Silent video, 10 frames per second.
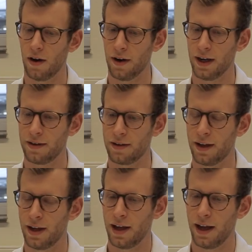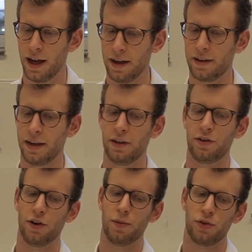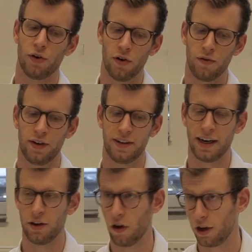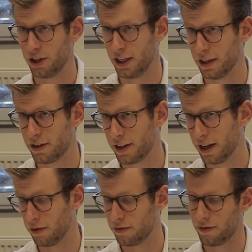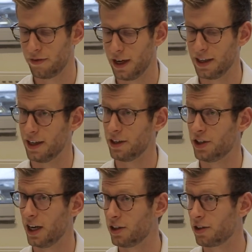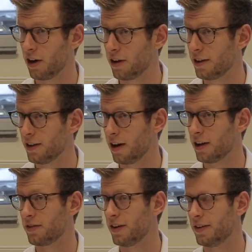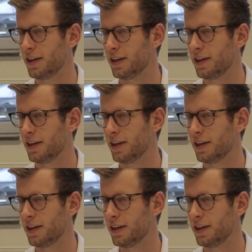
right. And in terms of the technology itself, has that changed a lot in the last 15